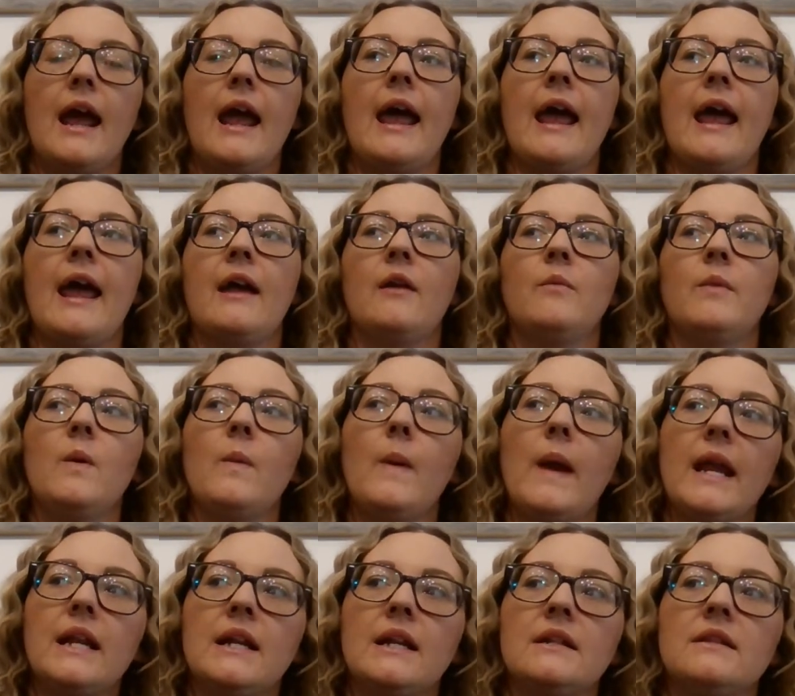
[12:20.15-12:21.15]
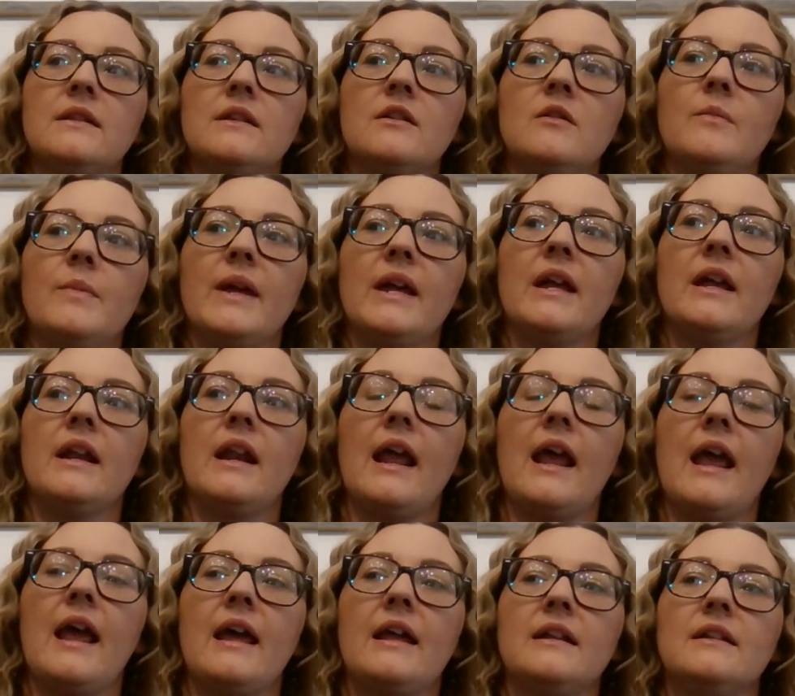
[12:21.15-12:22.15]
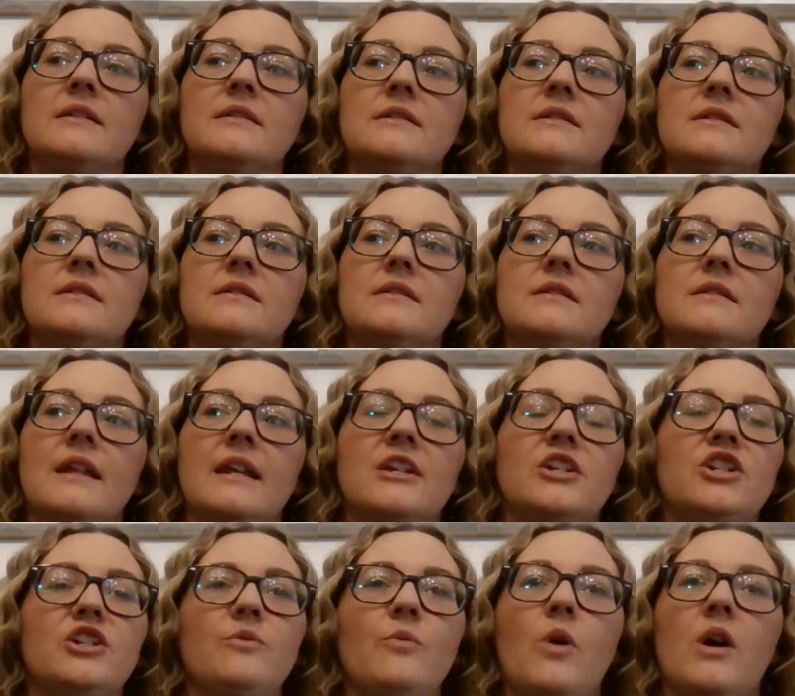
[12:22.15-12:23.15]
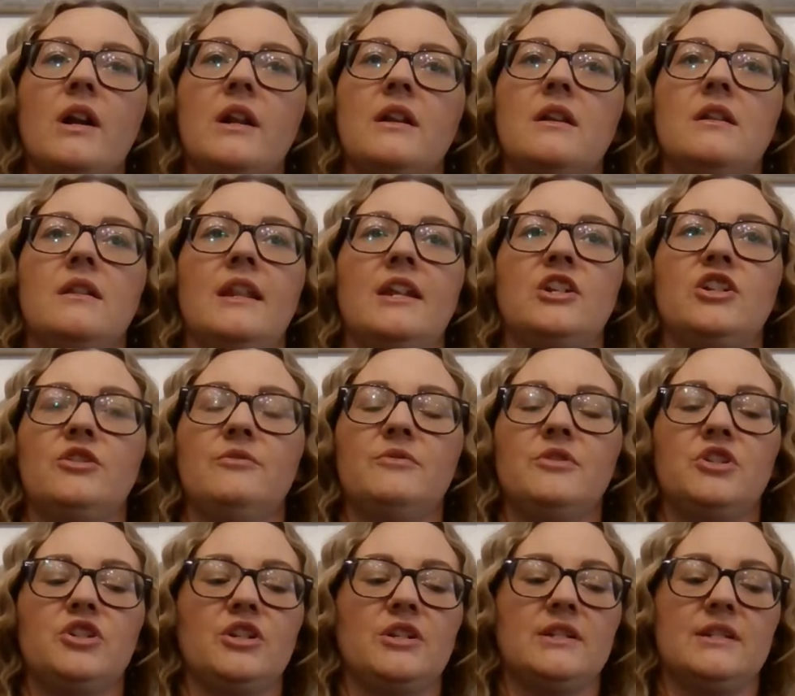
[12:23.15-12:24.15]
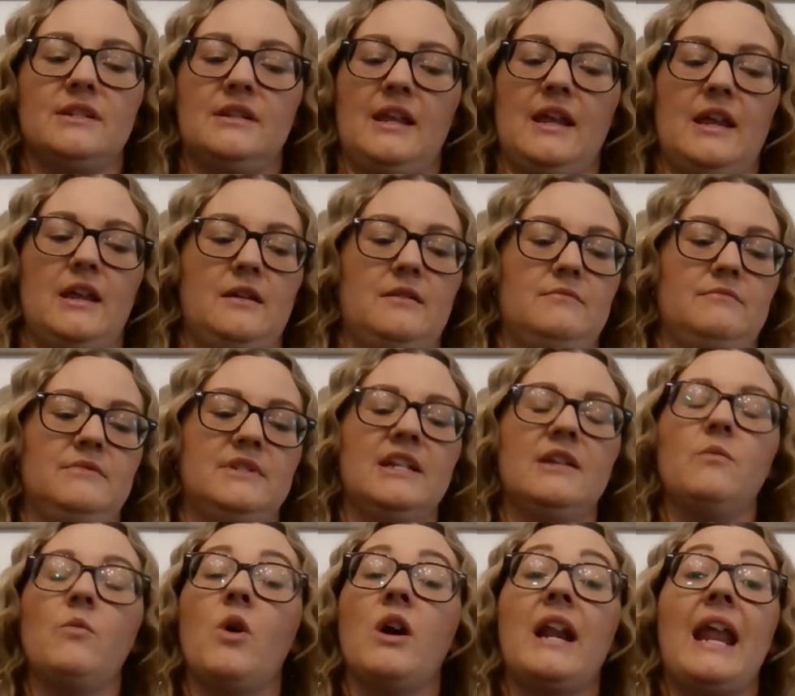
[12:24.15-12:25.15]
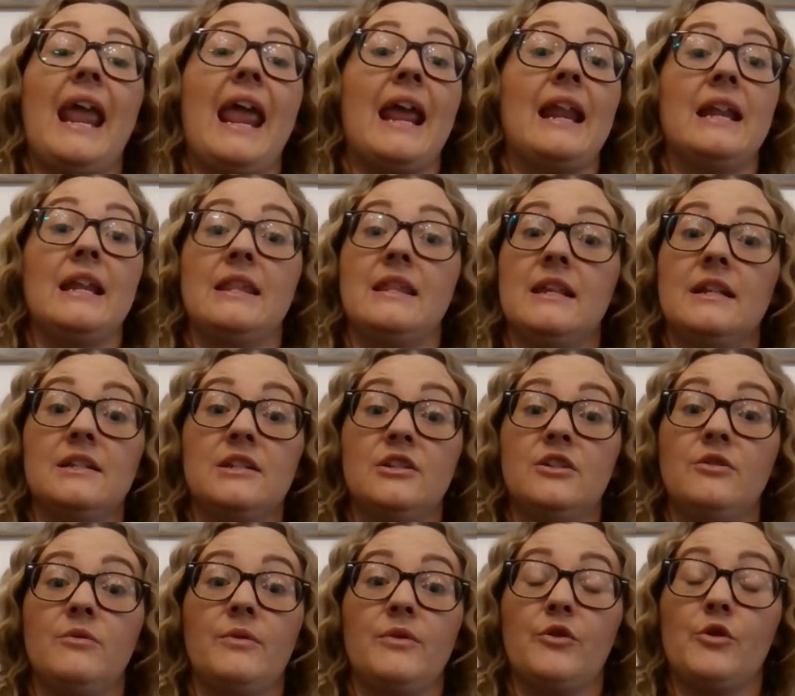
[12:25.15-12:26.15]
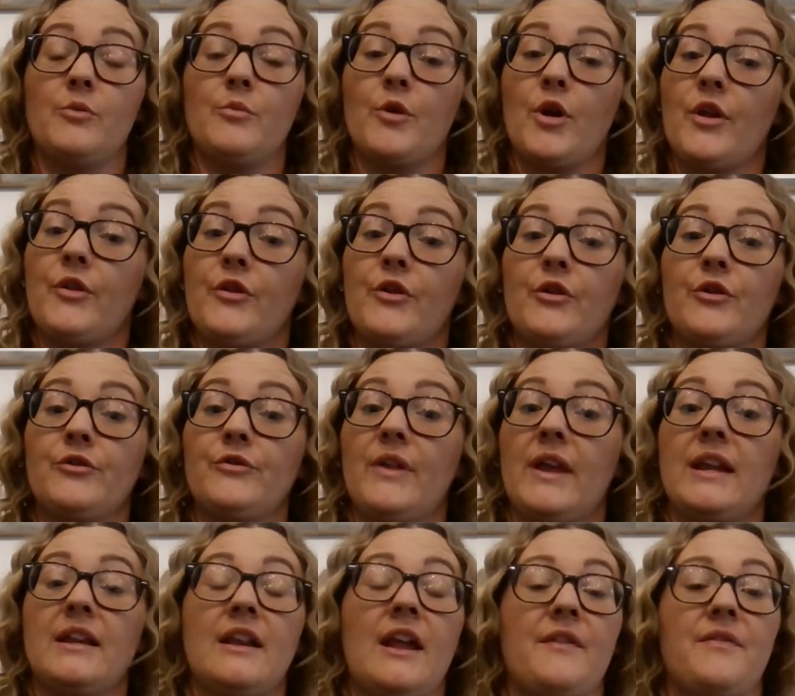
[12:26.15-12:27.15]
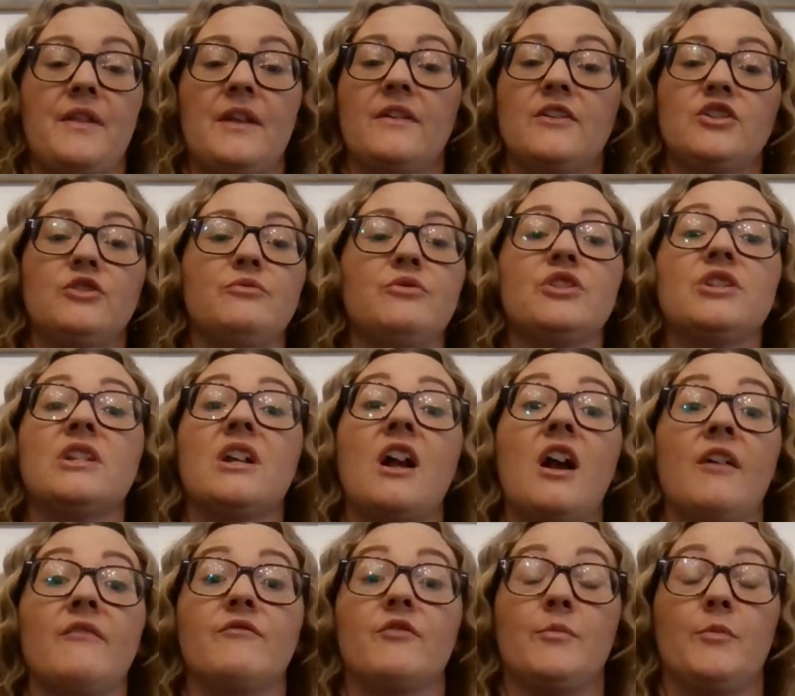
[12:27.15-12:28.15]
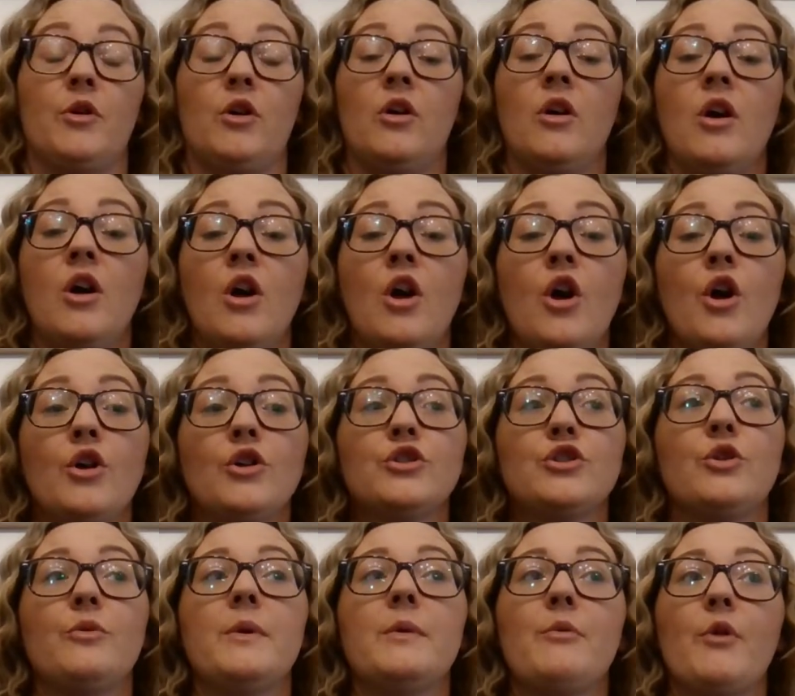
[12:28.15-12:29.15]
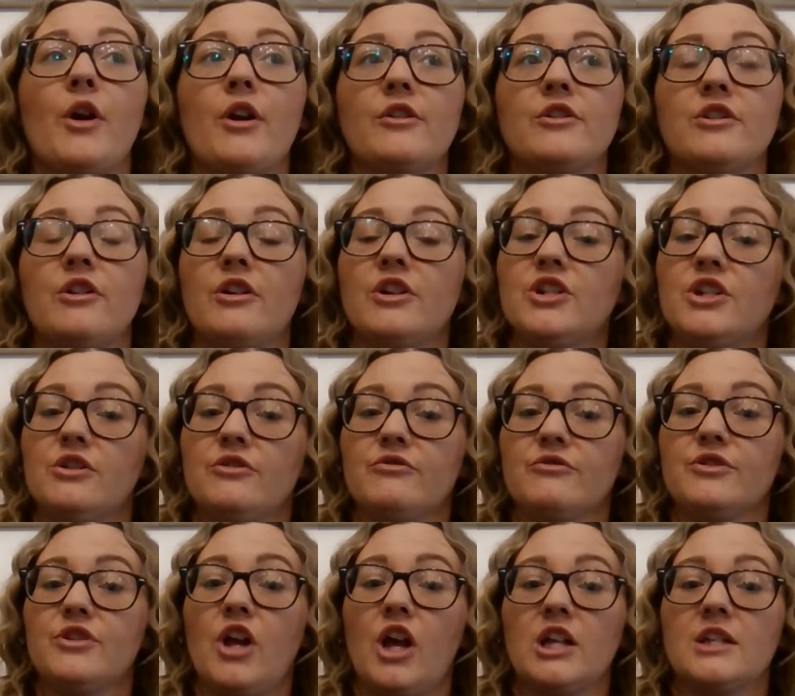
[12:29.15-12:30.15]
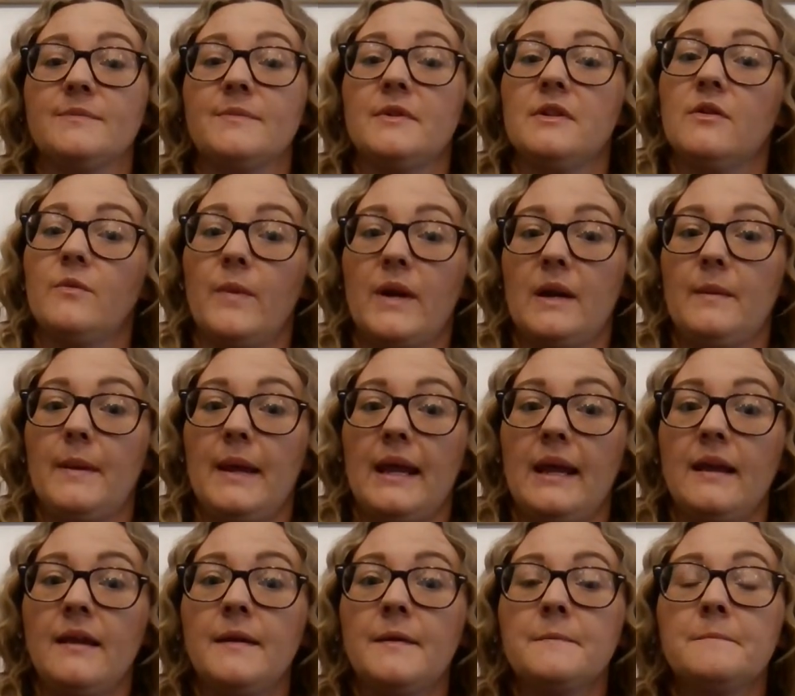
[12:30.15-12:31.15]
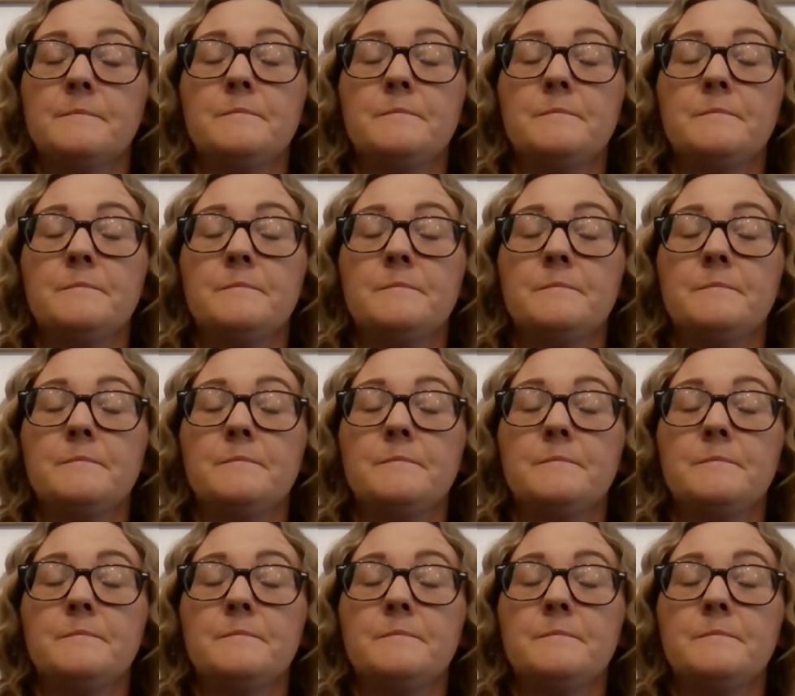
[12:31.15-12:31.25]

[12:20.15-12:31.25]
And we waited a little bit, and like she was just like, didn't want anything to do with her brother, like nothing. Like she was just uncomfortable. So we brought her to our children's hospital in Winnipeg,